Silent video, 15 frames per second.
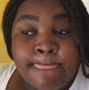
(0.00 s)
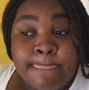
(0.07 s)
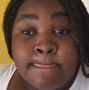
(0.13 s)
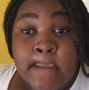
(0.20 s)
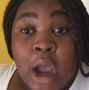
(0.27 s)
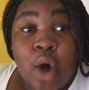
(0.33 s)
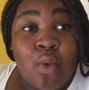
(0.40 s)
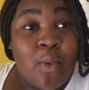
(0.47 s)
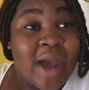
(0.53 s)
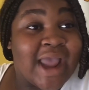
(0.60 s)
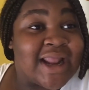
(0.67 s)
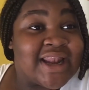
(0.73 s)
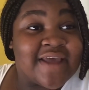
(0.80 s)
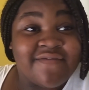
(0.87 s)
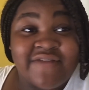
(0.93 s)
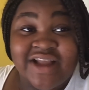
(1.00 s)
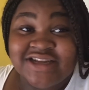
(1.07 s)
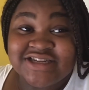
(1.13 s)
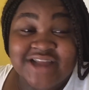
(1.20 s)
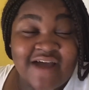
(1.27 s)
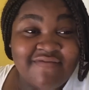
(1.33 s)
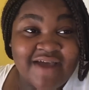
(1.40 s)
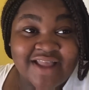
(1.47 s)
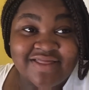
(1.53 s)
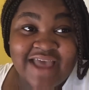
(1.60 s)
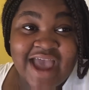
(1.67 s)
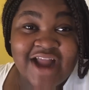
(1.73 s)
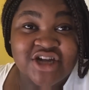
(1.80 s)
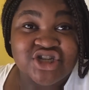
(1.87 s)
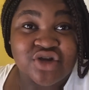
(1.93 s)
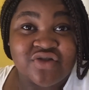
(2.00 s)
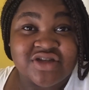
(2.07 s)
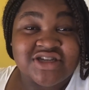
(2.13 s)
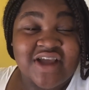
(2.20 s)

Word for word: weightlifting, stuff like that. So the stuff I